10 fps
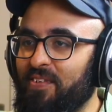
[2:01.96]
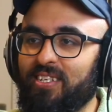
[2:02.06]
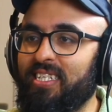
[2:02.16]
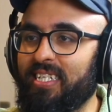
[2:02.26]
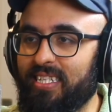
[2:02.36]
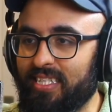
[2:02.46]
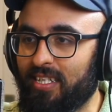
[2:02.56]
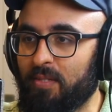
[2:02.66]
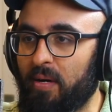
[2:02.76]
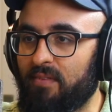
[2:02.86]
you're listening to this
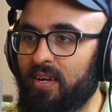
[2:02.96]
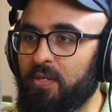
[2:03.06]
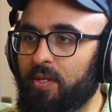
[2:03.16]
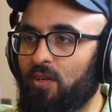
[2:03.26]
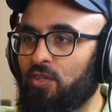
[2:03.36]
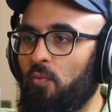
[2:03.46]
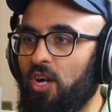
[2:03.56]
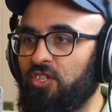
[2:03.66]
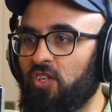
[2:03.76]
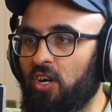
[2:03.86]
on Spotify, you can also
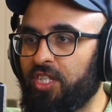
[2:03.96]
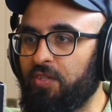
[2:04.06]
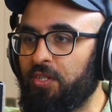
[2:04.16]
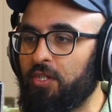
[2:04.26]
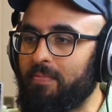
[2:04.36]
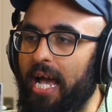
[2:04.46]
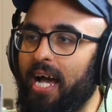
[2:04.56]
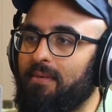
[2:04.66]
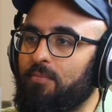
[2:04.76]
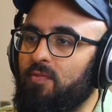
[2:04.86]
watch us on YouTube
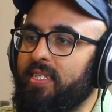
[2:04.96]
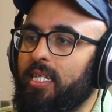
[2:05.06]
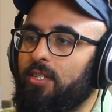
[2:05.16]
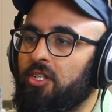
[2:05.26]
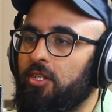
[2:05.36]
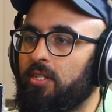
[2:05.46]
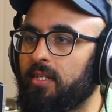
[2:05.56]
at Movies That Changed